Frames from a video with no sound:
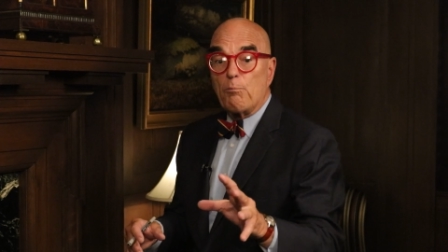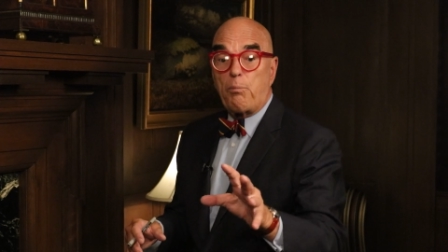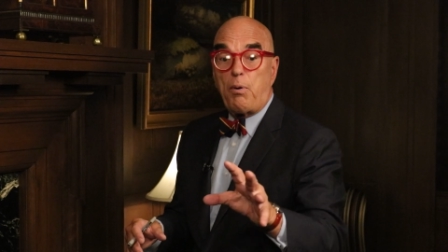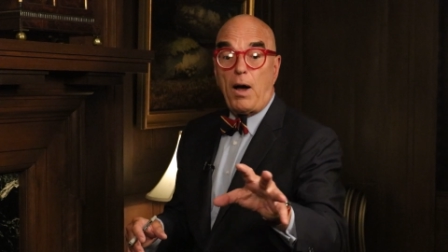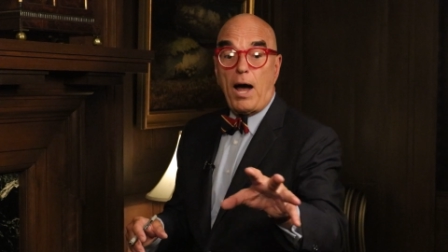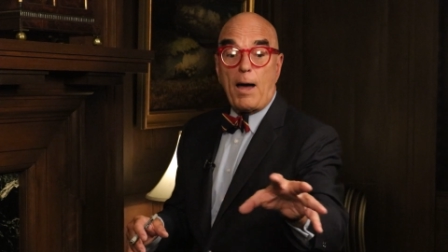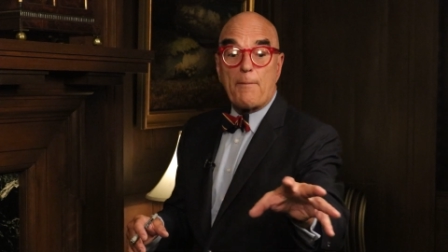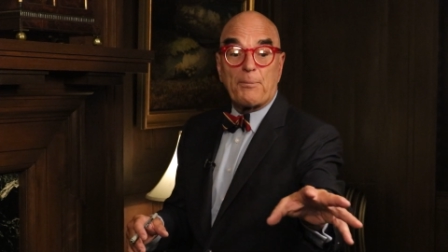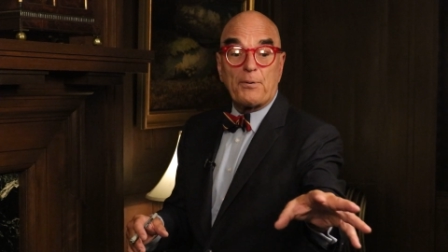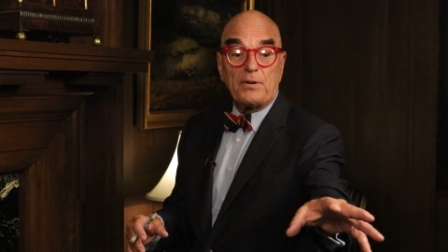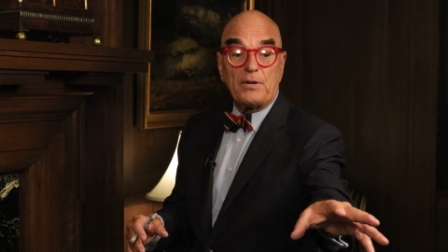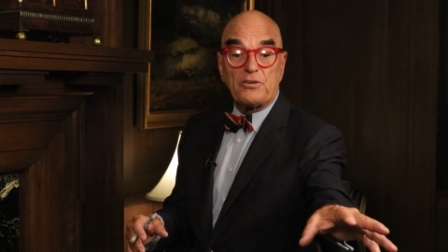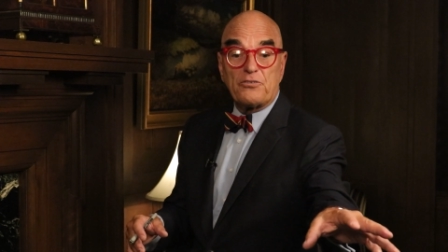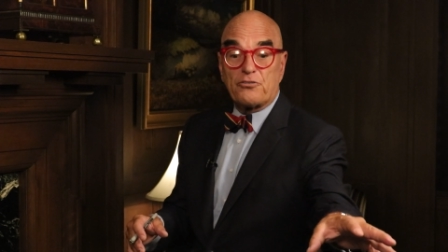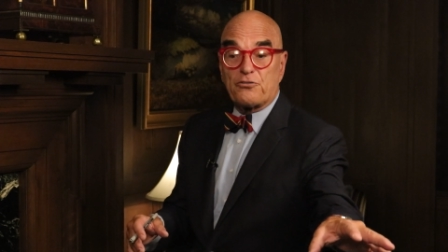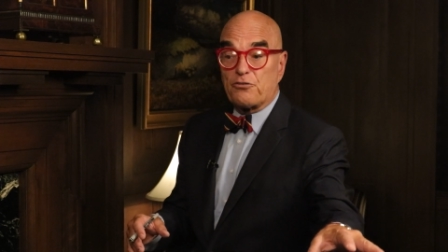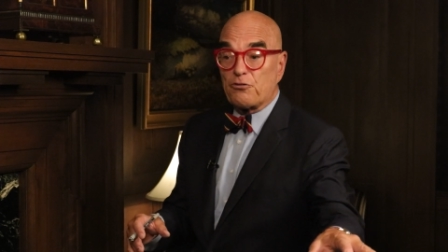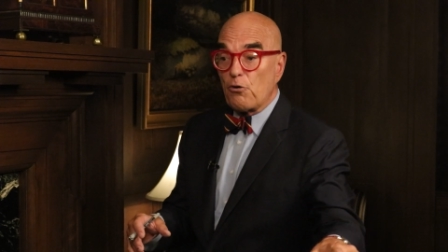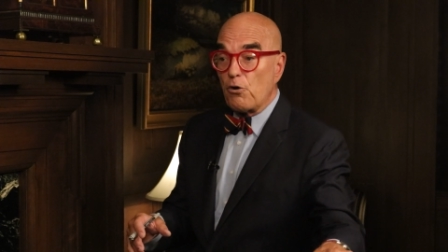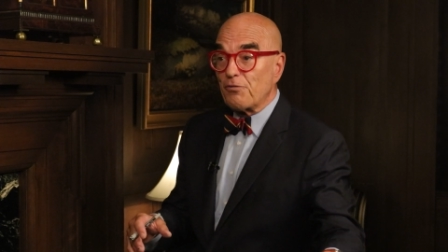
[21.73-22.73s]

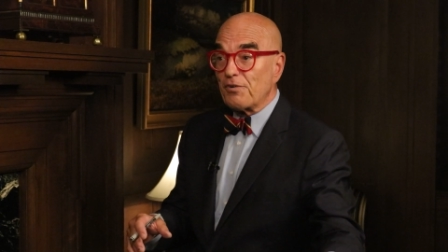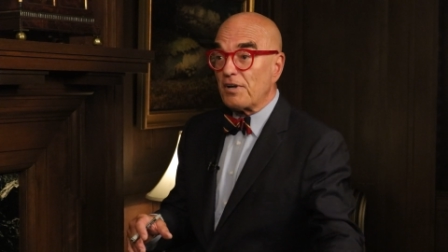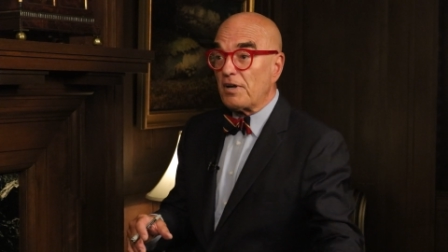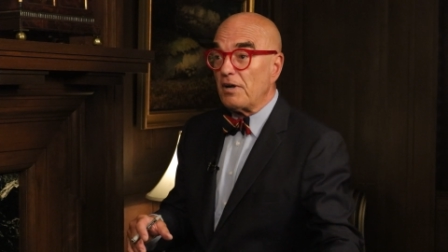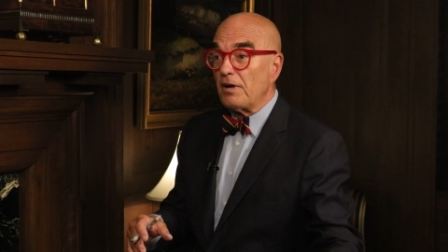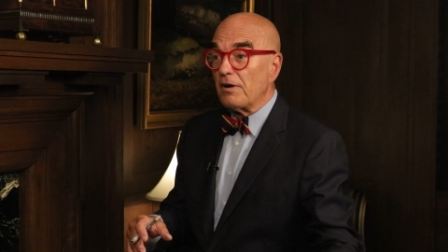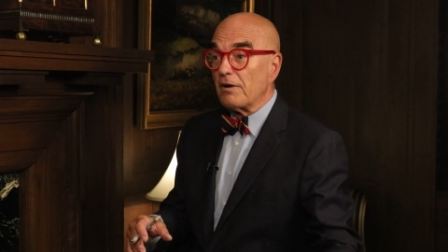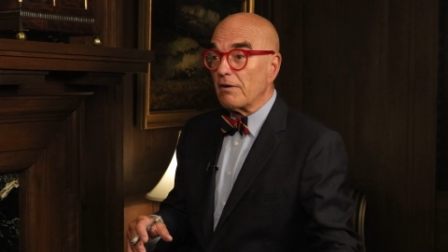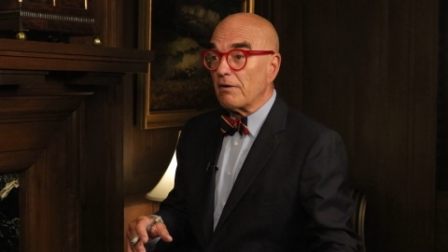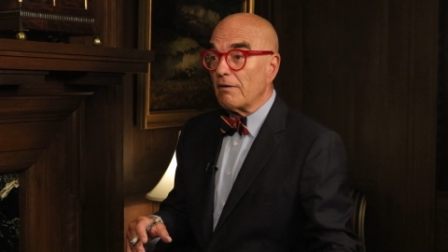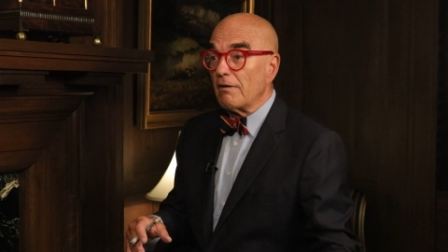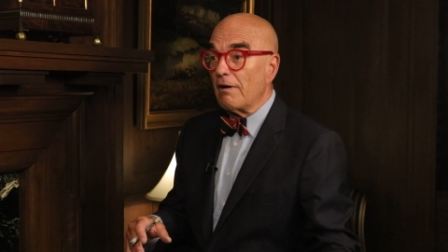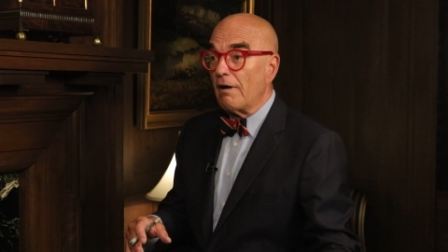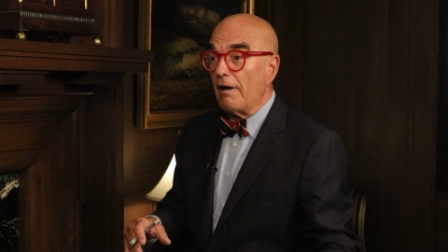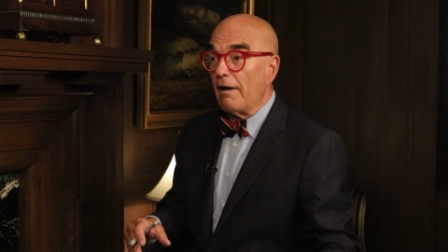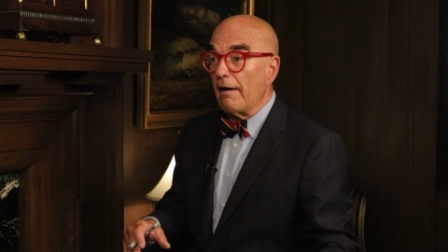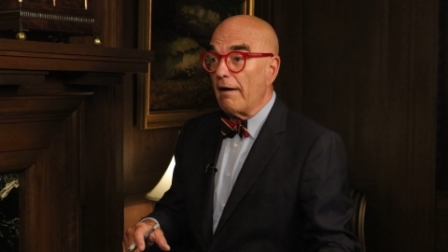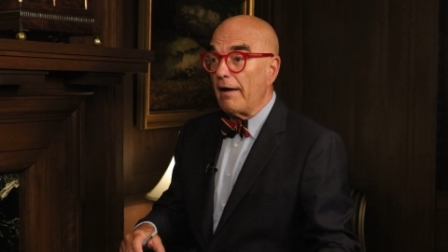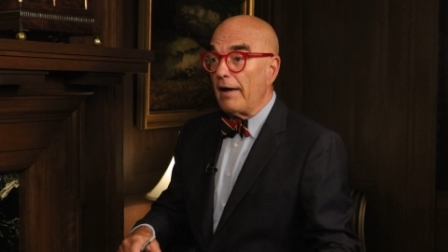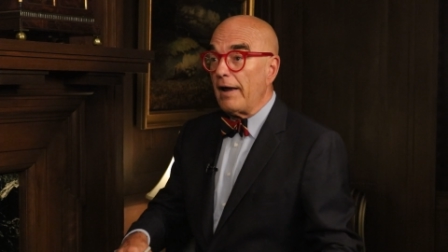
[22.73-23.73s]
populists over here
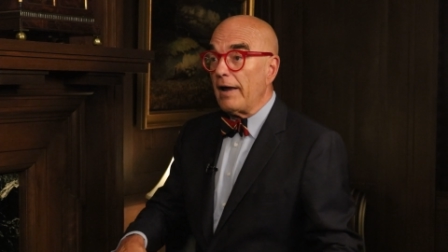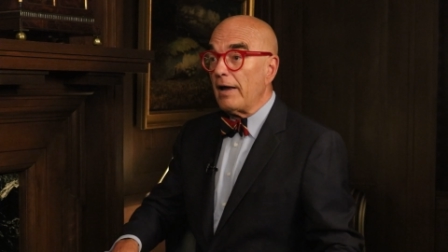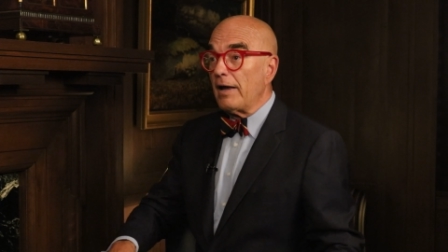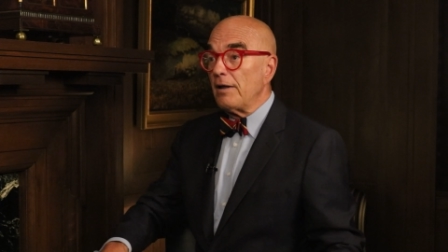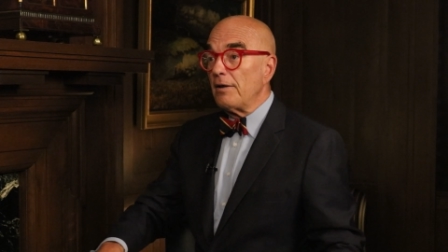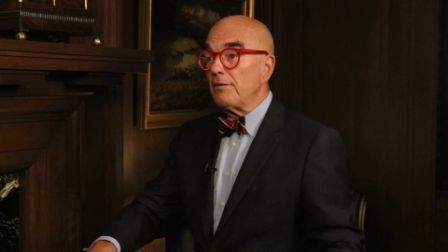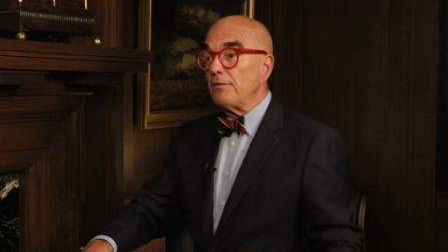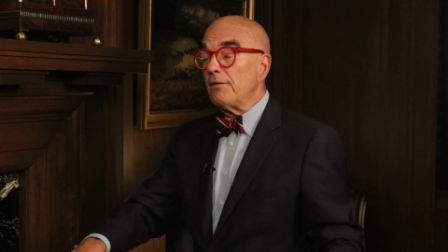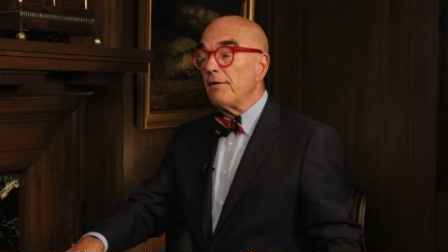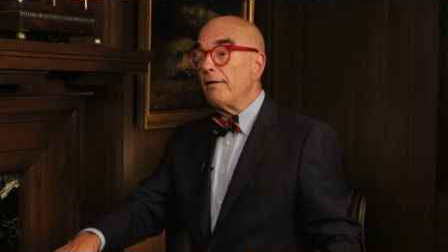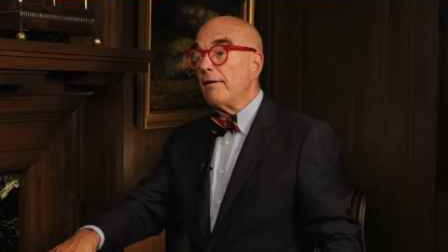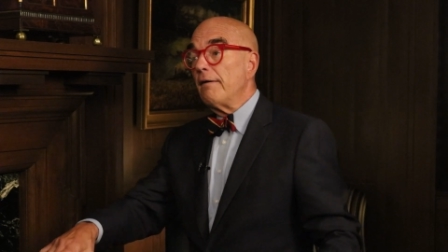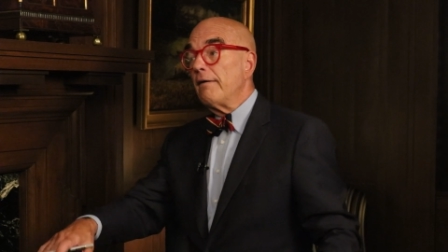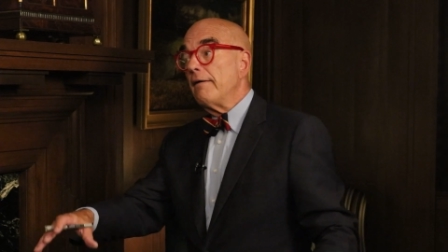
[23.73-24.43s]
and